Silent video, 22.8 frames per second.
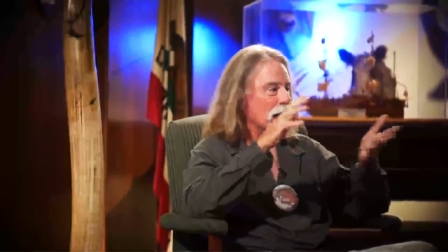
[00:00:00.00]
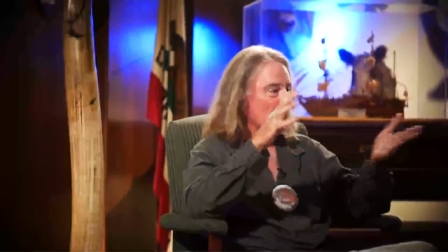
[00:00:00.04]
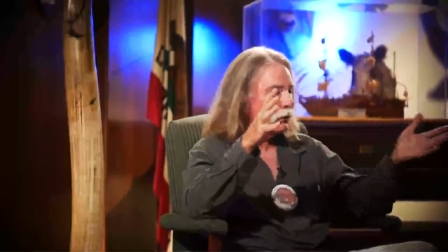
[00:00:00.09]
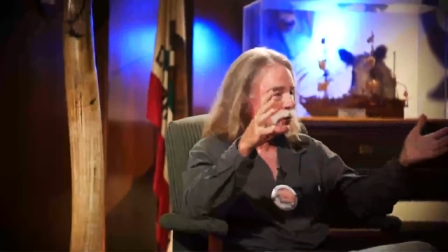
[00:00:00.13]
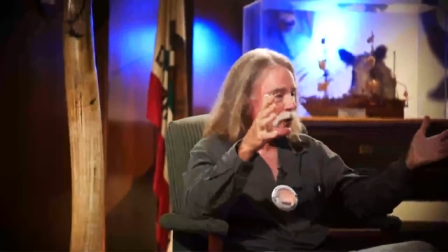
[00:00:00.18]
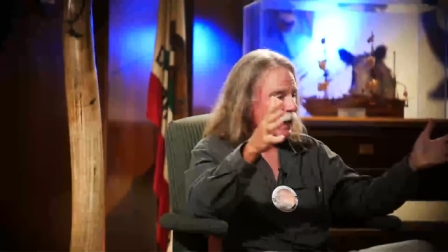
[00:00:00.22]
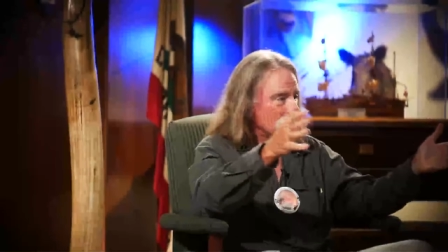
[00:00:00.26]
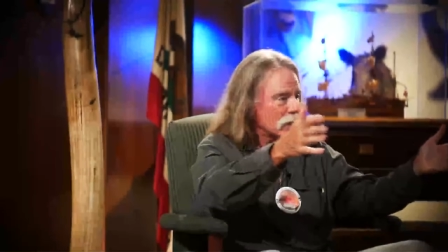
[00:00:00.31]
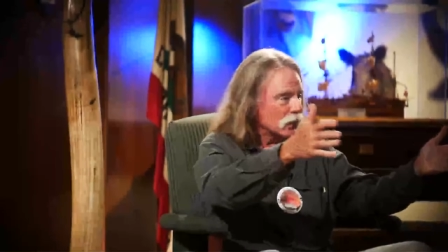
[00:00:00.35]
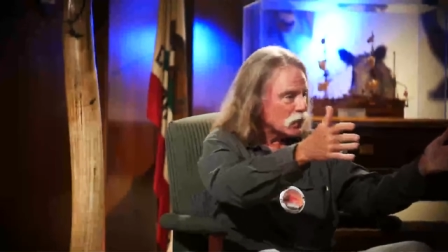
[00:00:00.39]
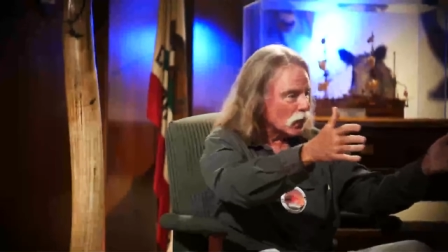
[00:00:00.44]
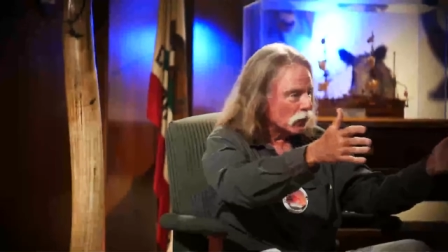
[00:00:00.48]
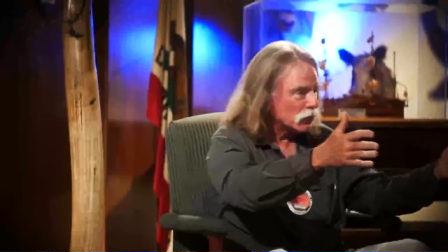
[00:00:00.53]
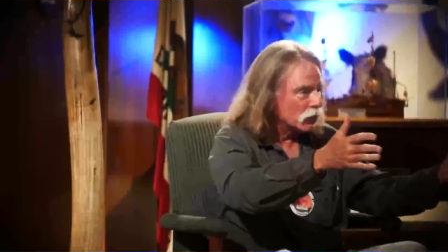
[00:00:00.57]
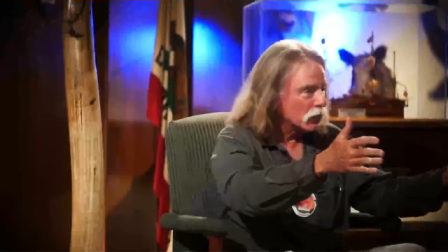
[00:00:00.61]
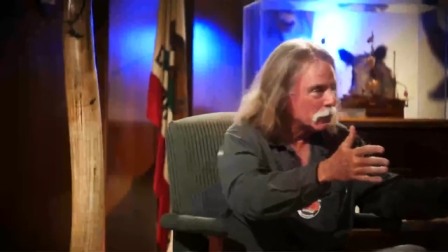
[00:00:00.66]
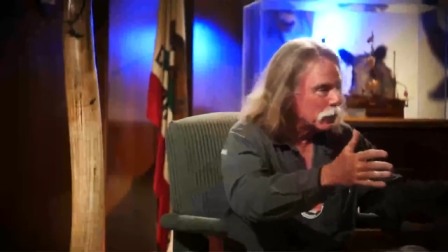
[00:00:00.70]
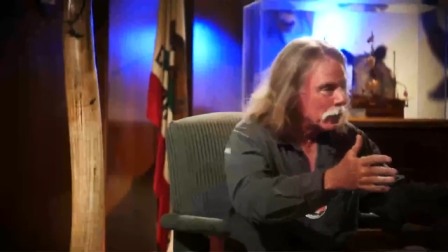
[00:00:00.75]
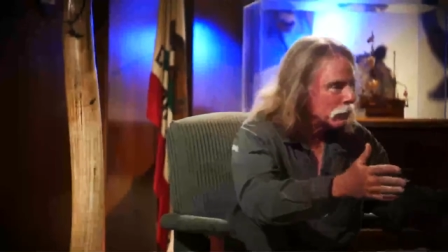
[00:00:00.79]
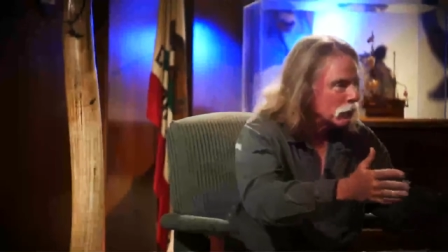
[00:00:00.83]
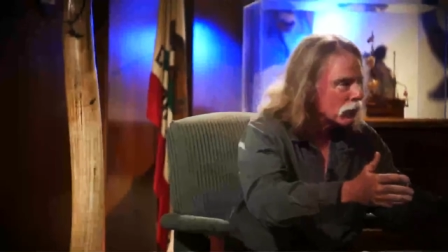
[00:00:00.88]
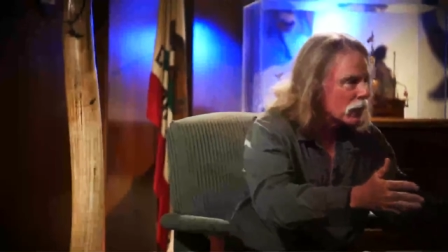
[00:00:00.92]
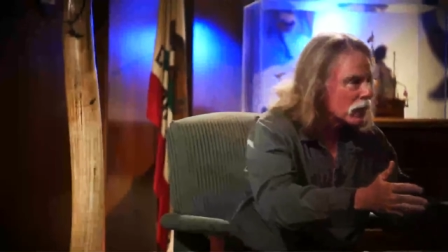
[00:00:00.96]
I was, saw two
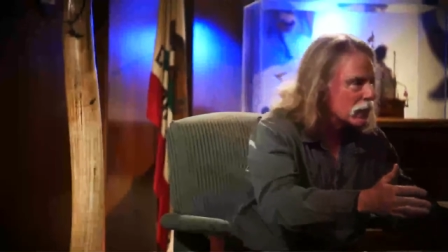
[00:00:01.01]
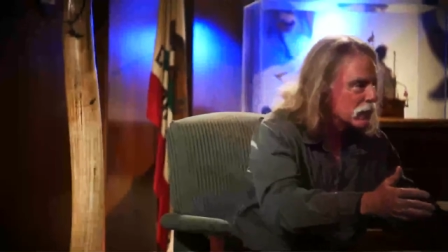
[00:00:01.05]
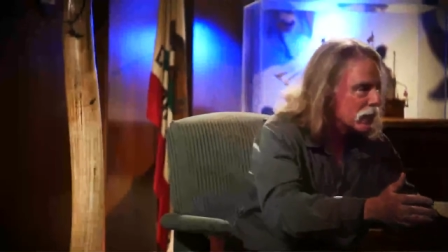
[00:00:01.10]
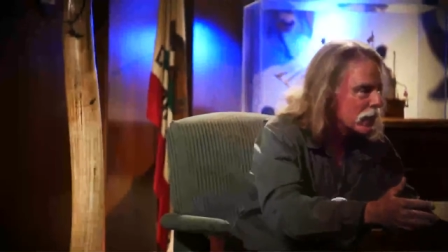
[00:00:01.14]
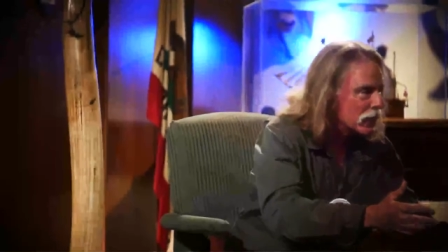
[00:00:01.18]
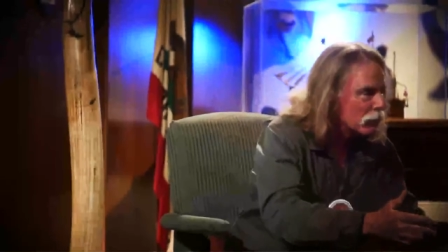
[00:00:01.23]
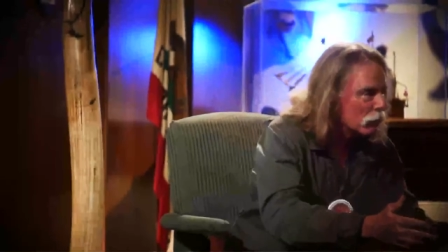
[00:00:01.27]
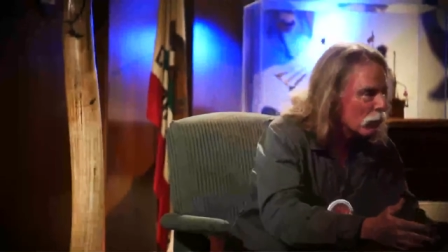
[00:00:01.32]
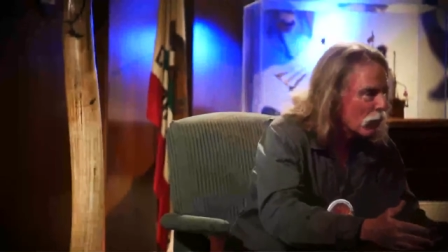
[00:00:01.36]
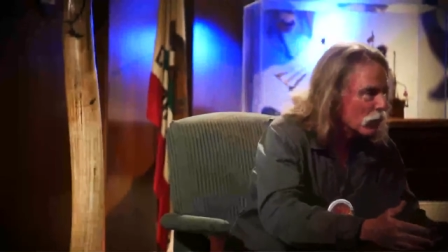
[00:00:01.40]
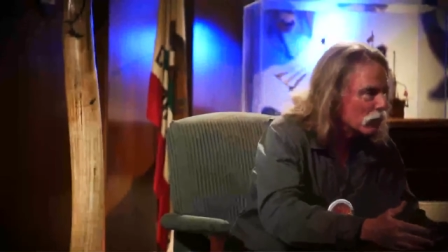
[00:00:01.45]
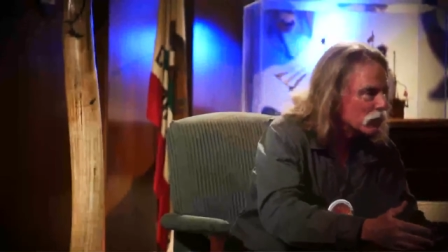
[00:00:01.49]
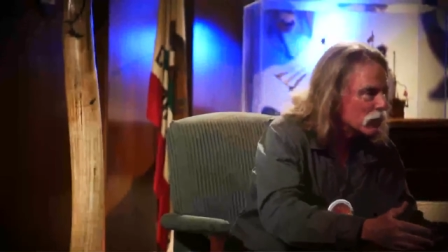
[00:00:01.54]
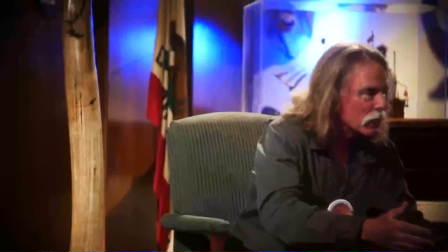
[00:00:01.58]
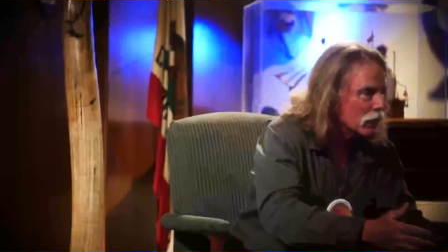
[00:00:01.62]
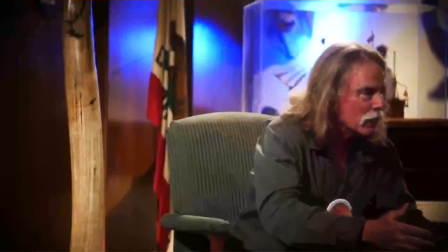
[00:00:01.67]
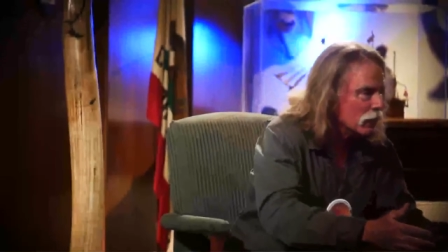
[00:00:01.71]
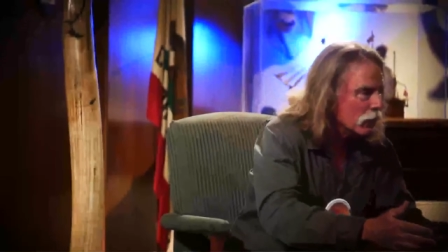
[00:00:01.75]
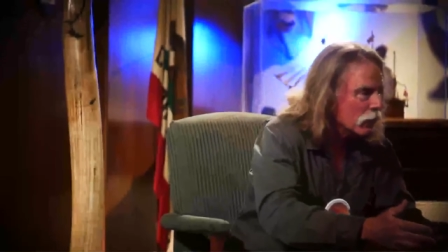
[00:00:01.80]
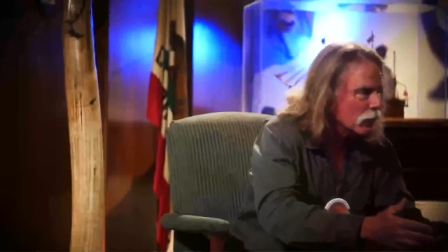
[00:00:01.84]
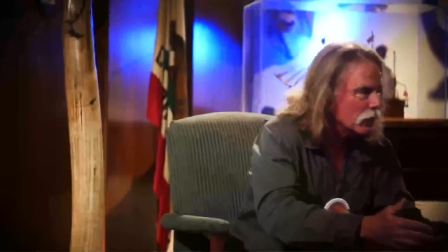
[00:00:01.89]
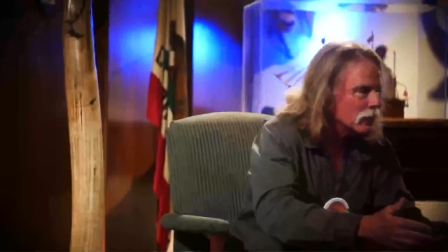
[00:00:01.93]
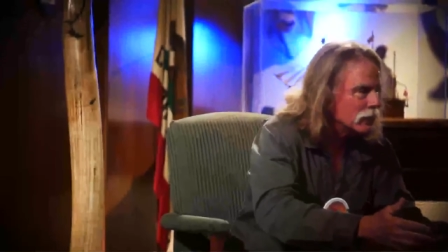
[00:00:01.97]
people on a date once.
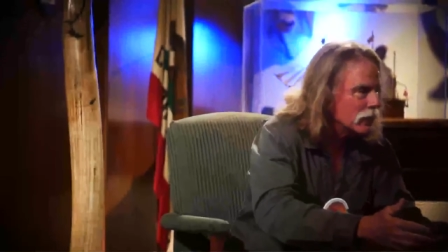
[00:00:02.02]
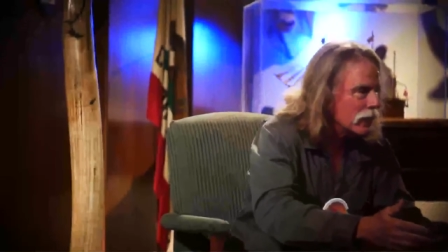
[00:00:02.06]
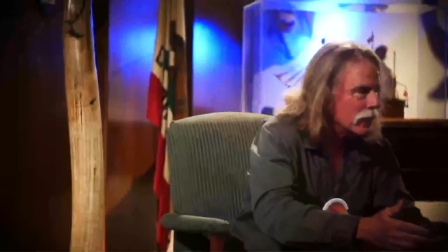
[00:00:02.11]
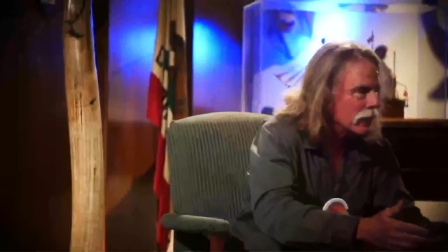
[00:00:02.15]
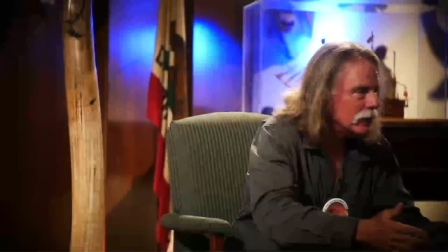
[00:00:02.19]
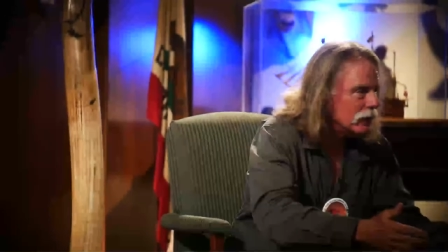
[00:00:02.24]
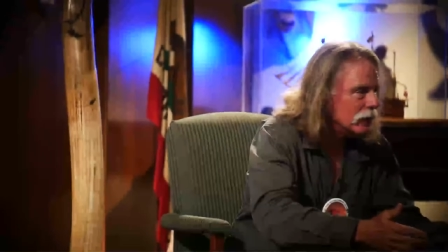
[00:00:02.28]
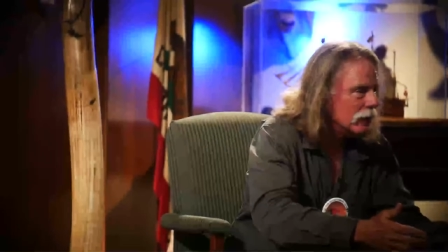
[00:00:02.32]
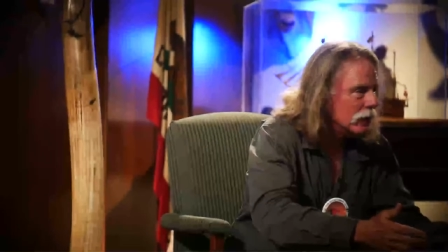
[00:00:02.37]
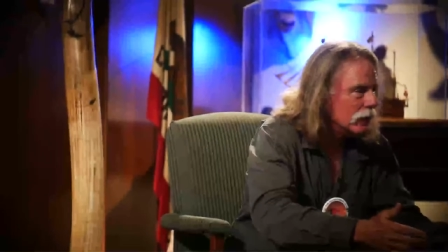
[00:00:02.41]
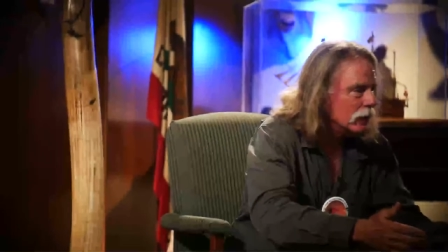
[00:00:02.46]
They're on a date.